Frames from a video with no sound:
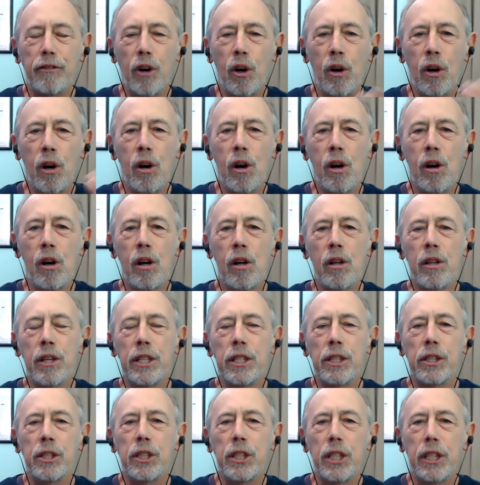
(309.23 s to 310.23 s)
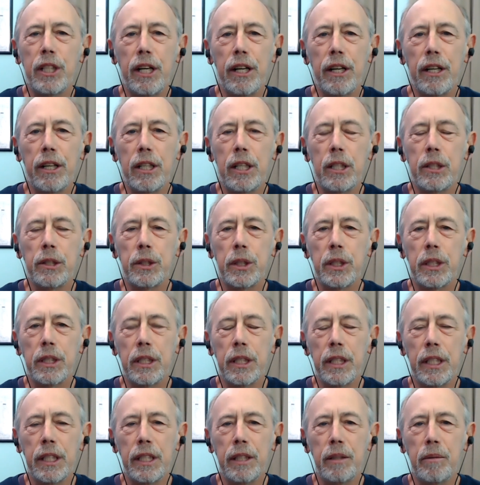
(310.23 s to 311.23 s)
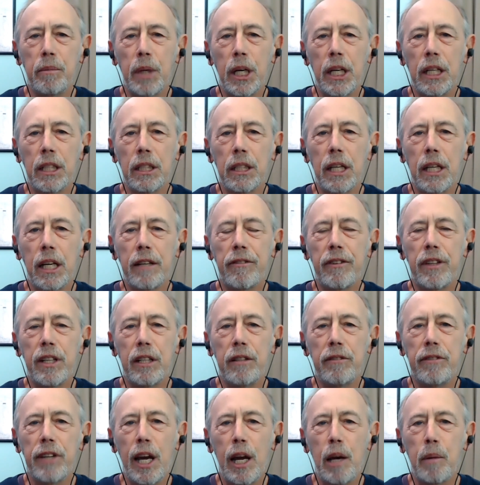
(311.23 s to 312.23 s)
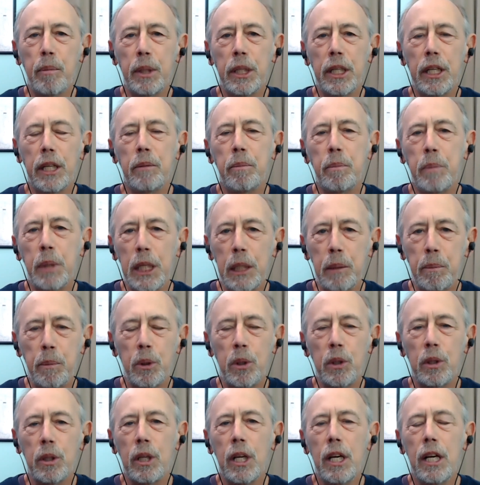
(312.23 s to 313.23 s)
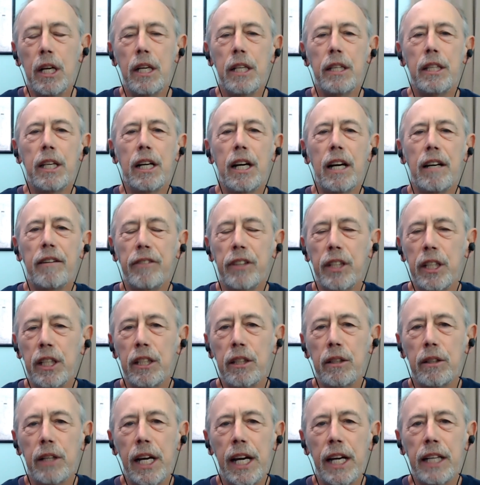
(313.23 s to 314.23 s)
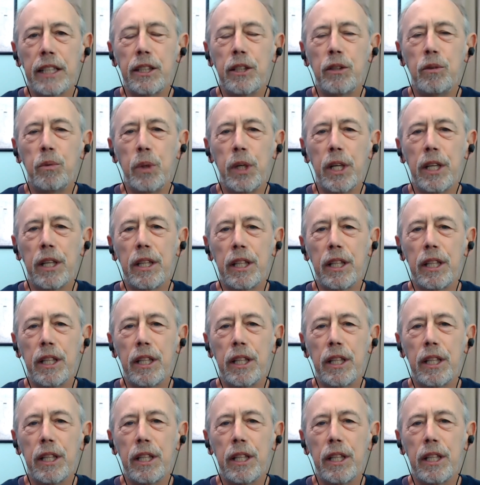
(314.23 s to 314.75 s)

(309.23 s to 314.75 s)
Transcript: all these scenarios in my life that have happened and people that I've interacted with,